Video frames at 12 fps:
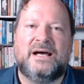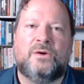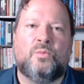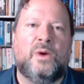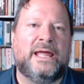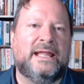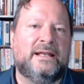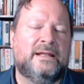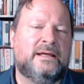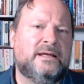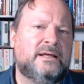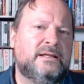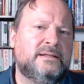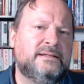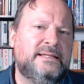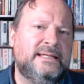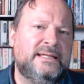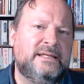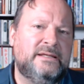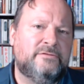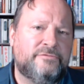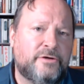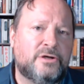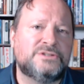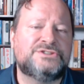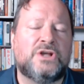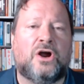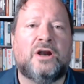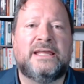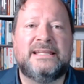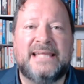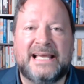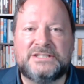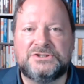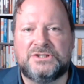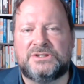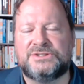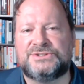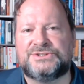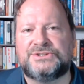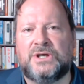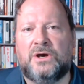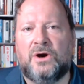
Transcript: when the first architectures